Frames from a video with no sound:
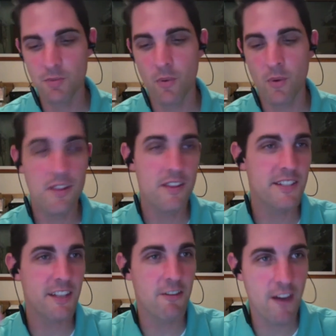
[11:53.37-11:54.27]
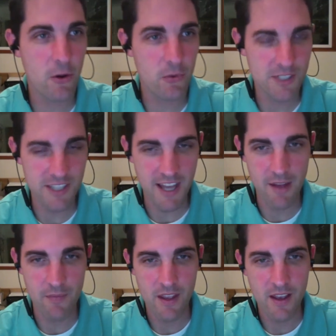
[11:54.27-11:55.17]
But one of the things they found was
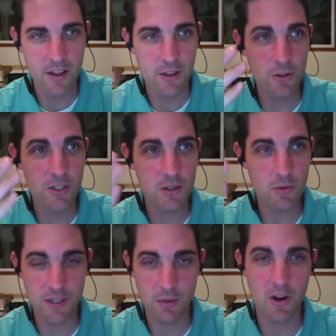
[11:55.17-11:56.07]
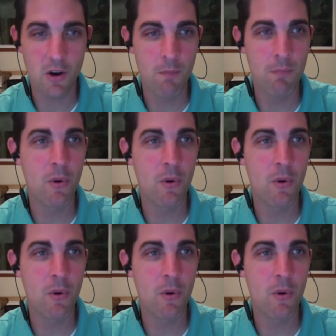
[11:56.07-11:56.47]
that those are what they would call